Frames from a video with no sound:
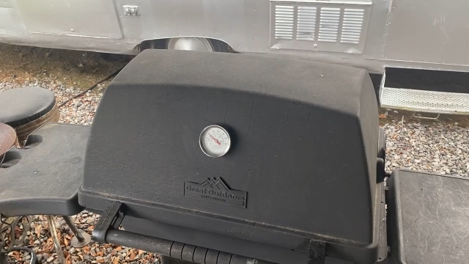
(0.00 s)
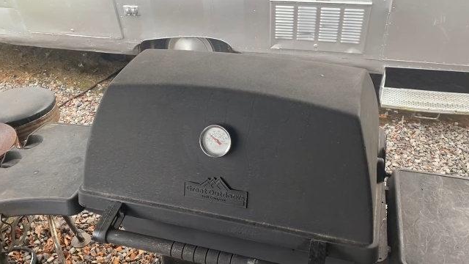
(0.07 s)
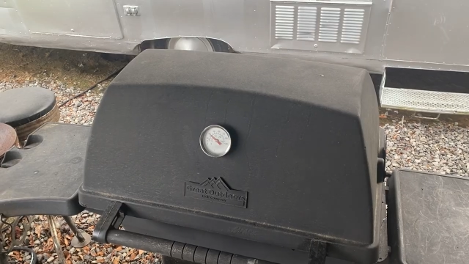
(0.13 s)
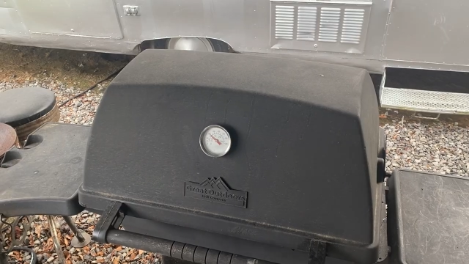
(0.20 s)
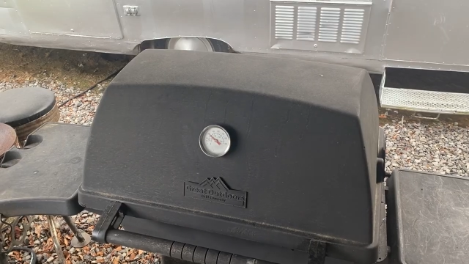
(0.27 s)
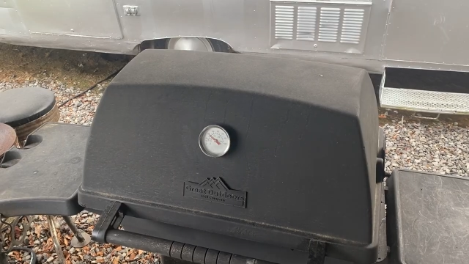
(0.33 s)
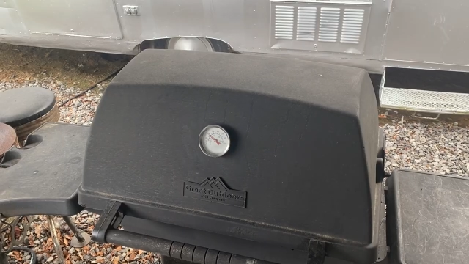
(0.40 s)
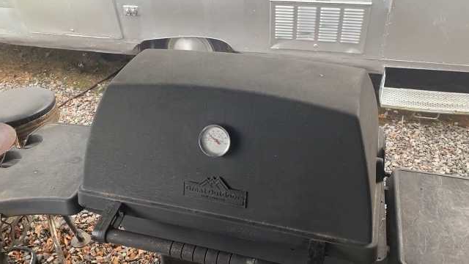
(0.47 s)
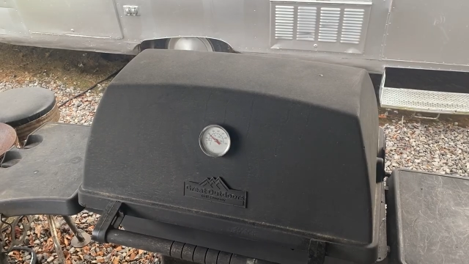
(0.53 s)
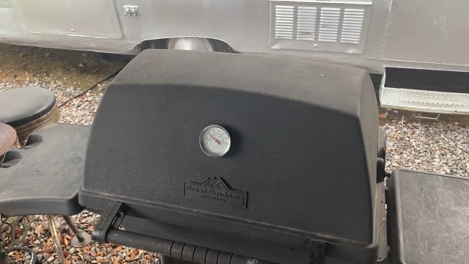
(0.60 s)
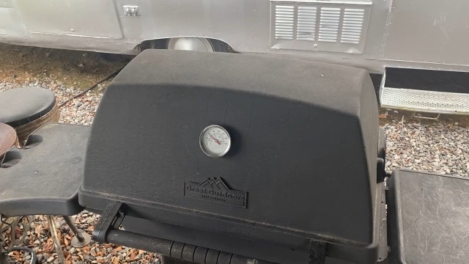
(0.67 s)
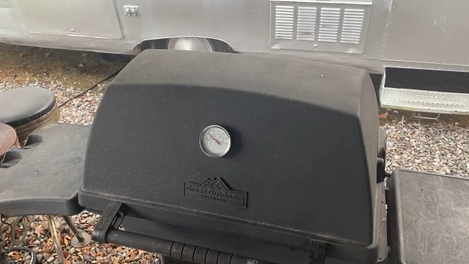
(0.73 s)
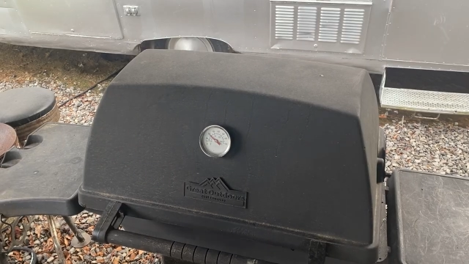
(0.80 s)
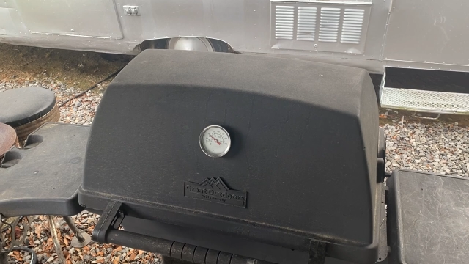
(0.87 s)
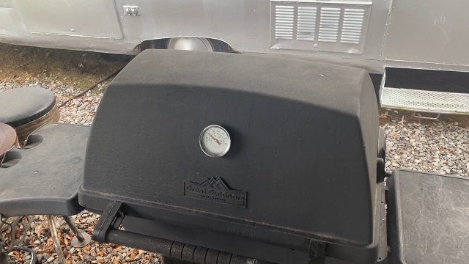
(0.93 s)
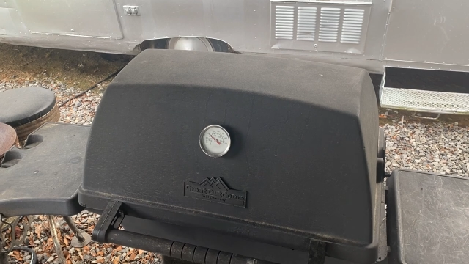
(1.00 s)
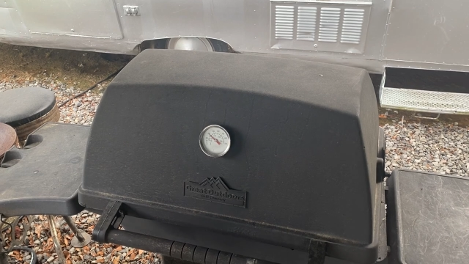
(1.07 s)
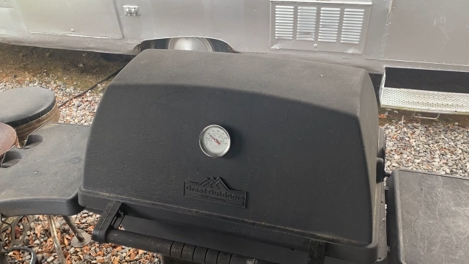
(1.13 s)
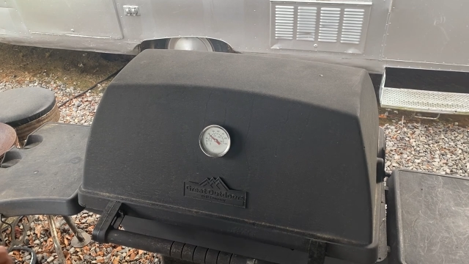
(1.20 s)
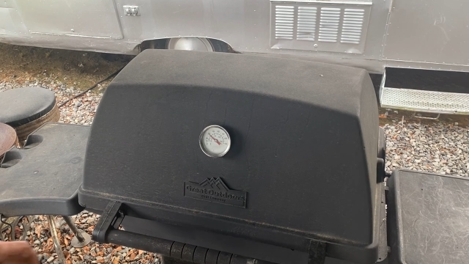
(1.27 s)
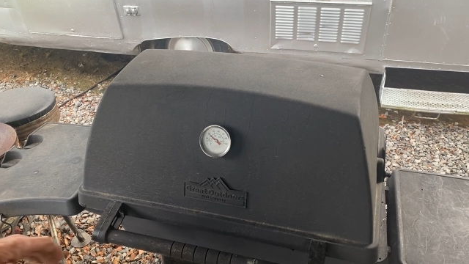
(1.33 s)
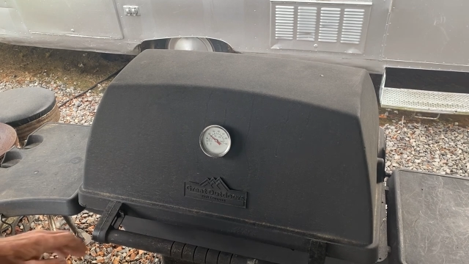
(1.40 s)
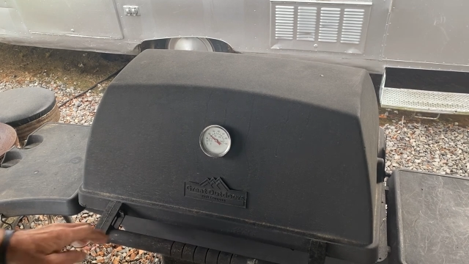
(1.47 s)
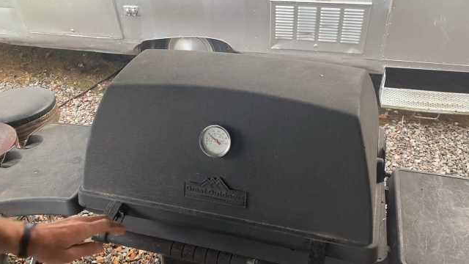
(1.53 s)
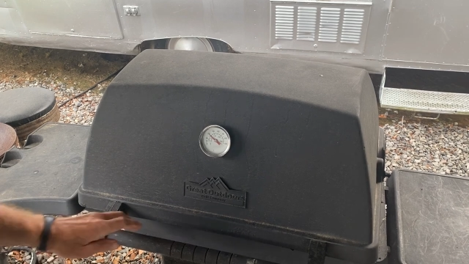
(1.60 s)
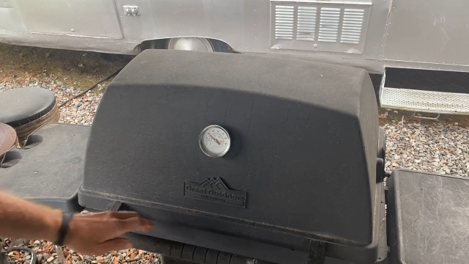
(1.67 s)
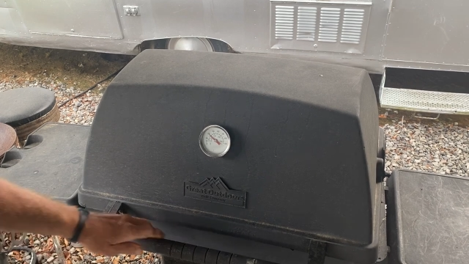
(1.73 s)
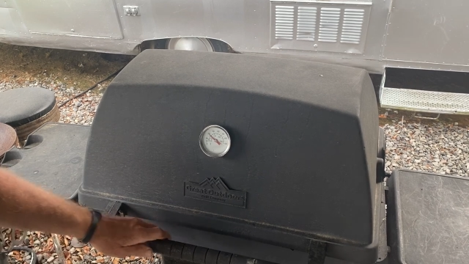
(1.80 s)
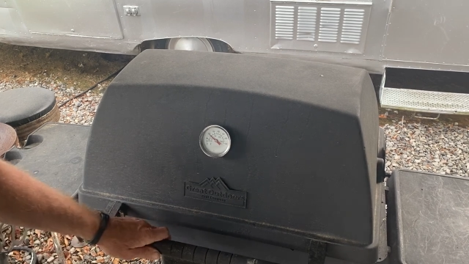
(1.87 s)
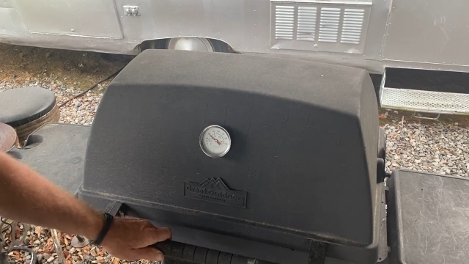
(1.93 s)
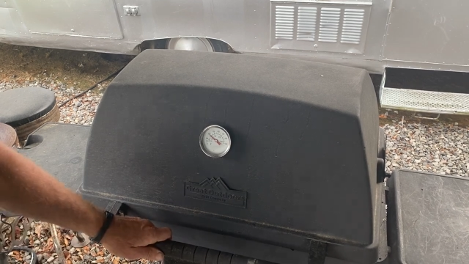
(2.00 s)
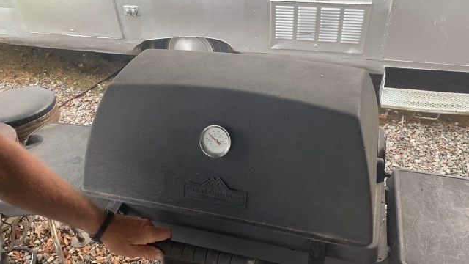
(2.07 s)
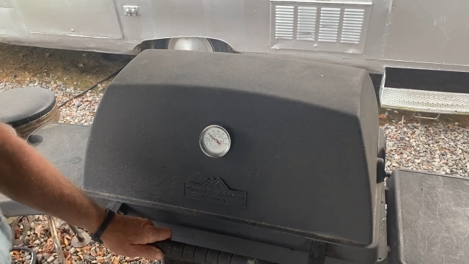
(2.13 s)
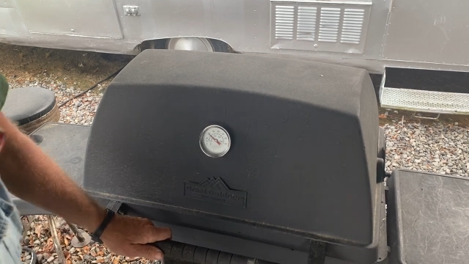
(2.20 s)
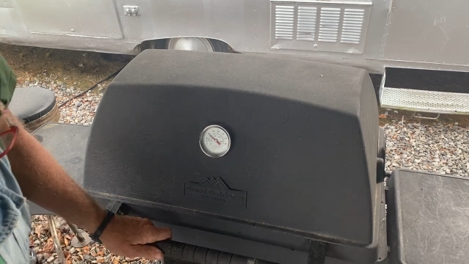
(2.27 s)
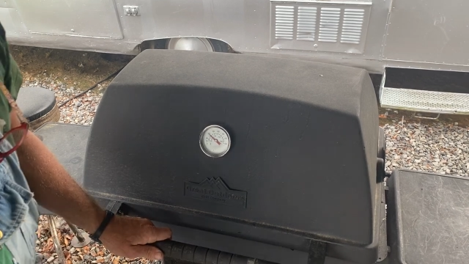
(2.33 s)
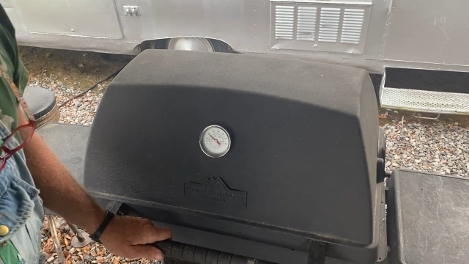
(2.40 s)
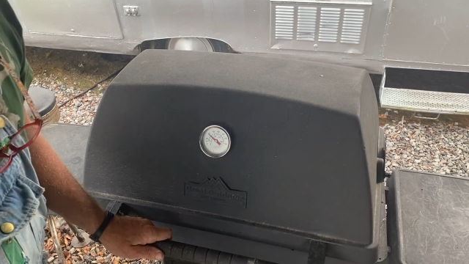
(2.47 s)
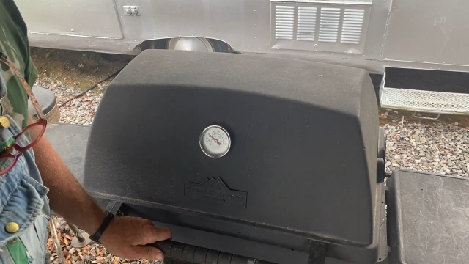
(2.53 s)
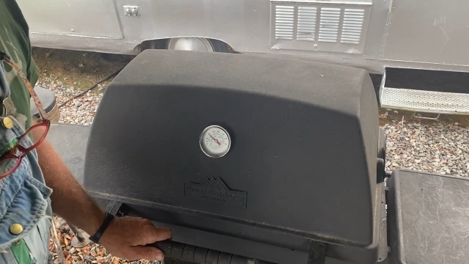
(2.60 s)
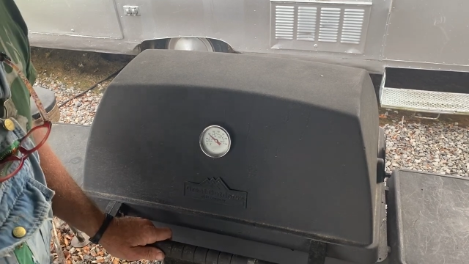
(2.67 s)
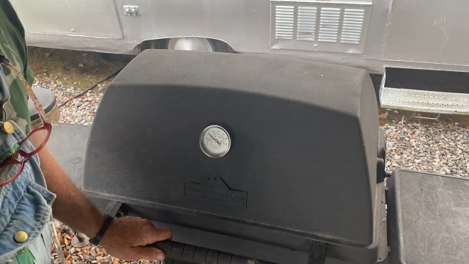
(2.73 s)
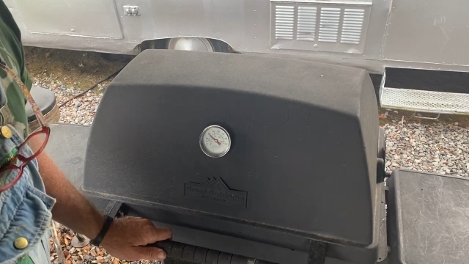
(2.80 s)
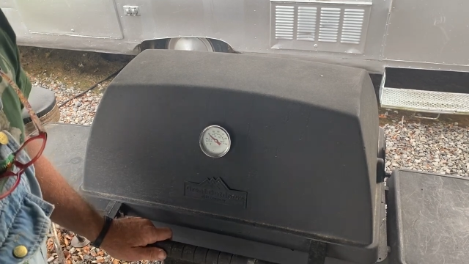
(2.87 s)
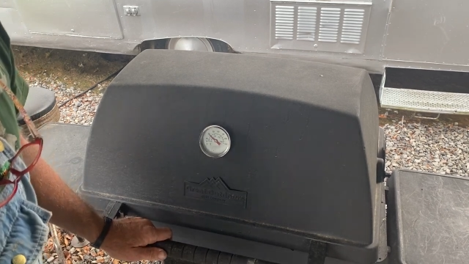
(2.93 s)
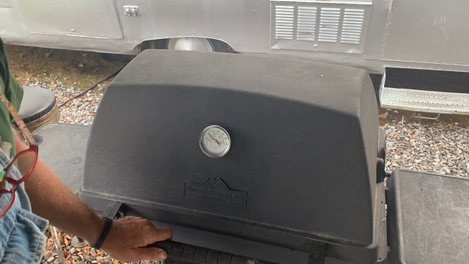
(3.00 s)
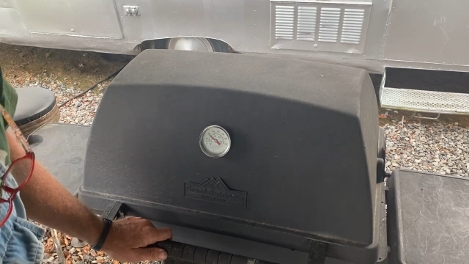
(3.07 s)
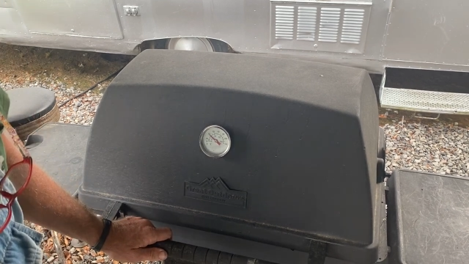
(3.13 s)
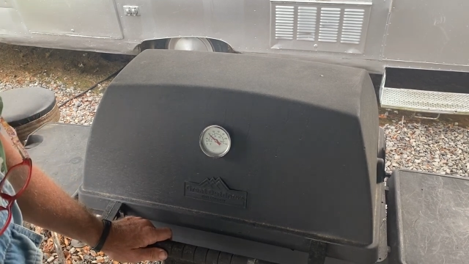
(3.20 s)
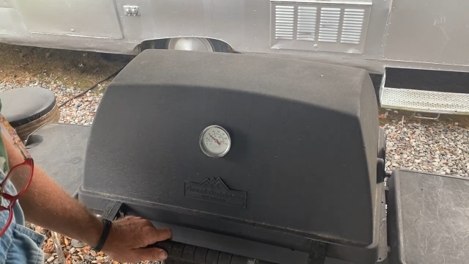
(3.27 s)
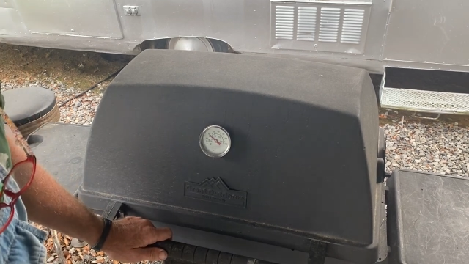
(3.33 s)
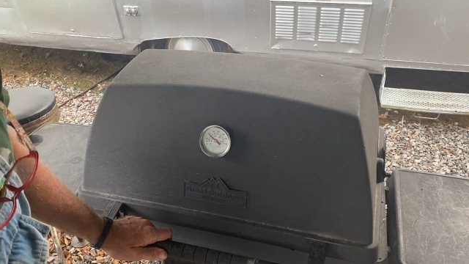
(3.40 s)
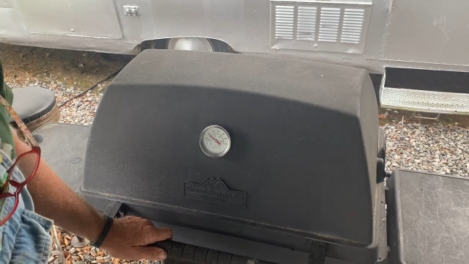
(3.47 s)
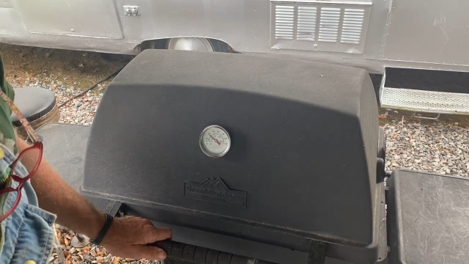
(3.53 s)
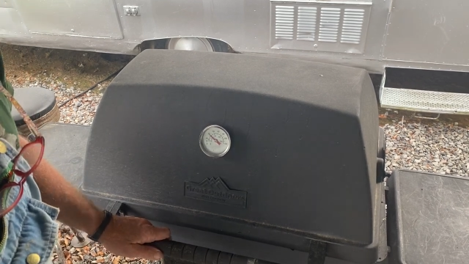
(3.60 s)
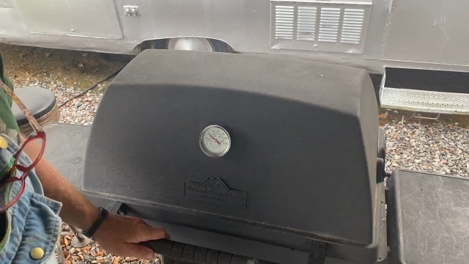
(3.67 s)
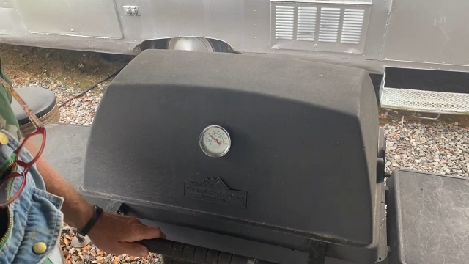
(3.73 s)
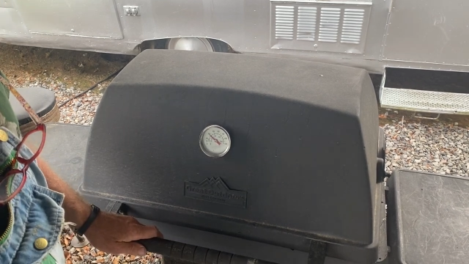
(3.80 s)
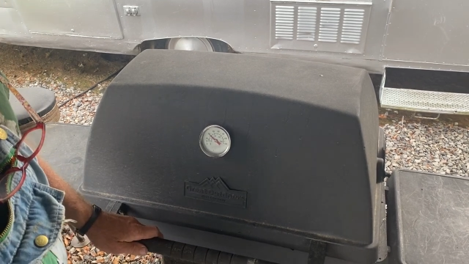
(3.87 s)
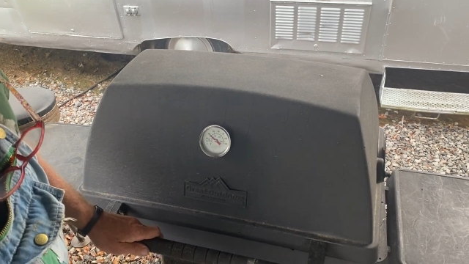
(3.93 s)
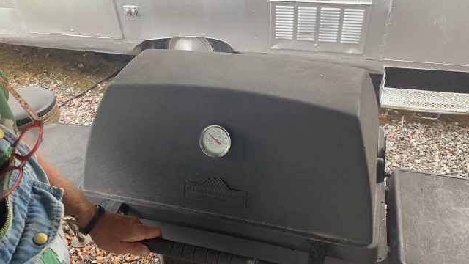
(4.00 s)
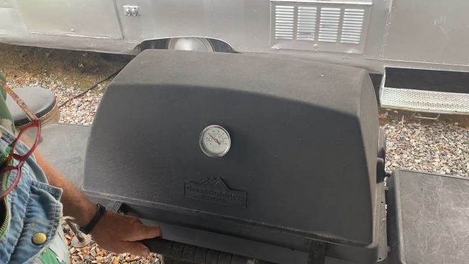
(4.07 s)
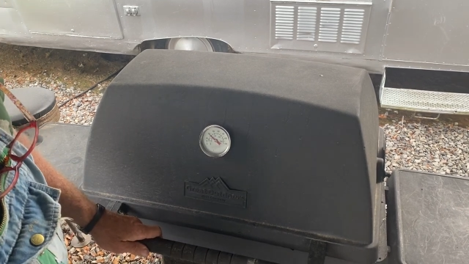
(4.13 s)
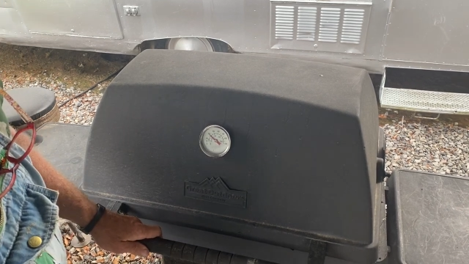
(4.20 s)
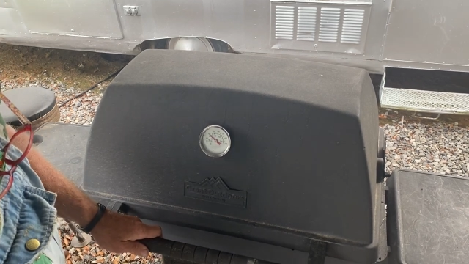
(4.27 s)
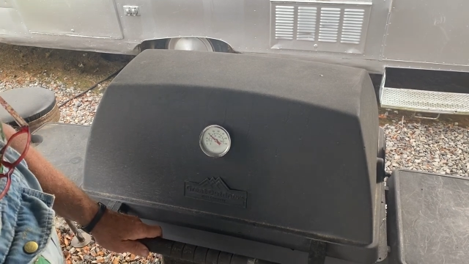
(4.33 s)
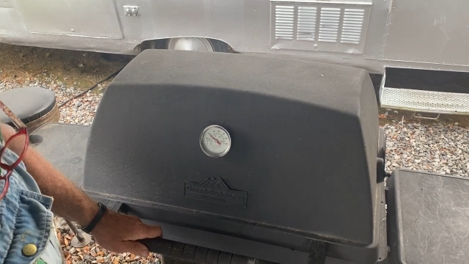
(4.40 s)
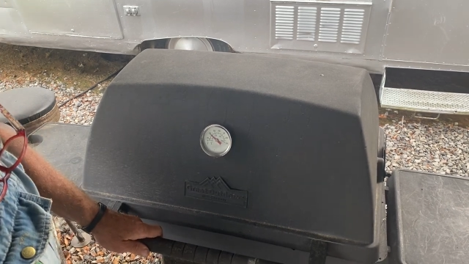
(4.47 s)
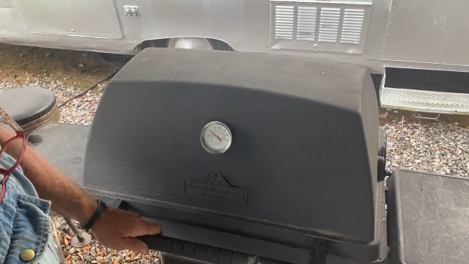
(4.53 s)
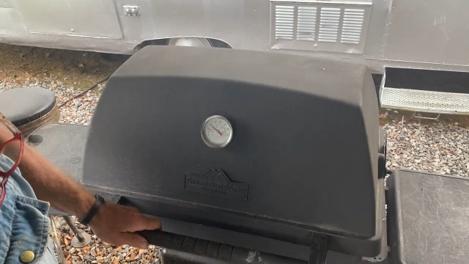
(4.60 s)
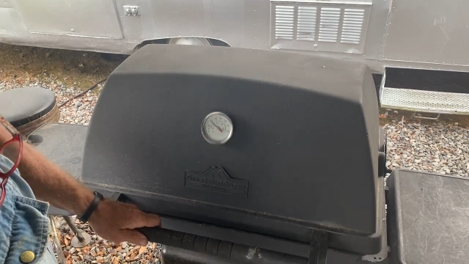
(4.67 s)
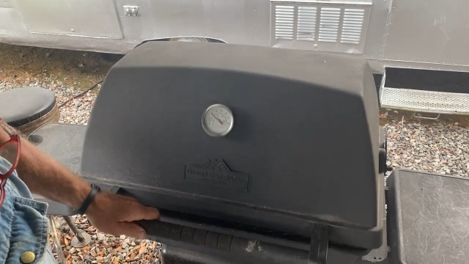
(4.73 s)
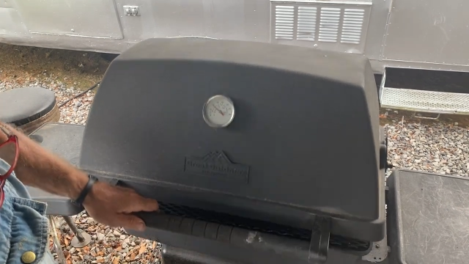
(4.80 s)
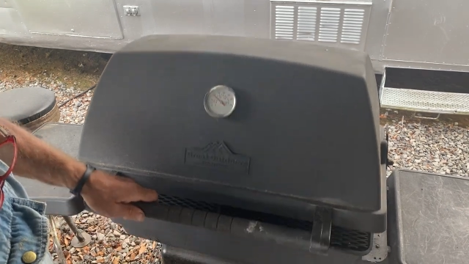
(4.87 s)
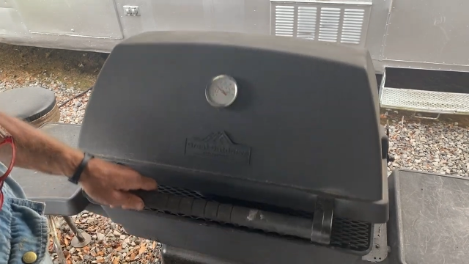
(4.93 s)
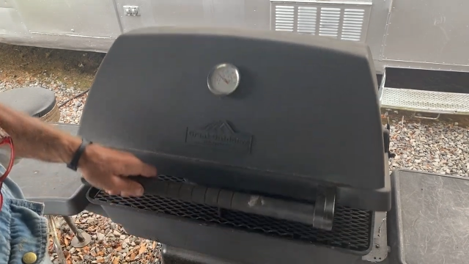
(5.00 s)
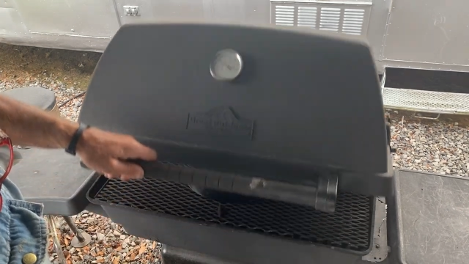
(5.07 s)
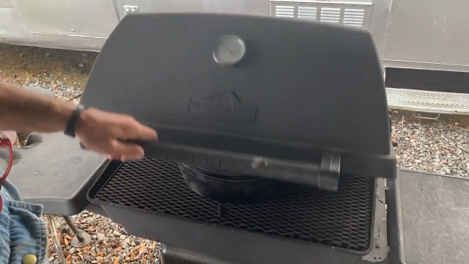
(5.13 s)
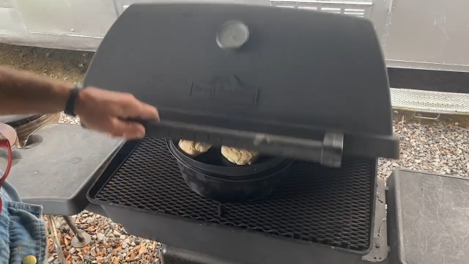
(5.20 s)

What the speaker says: (no speaker visible)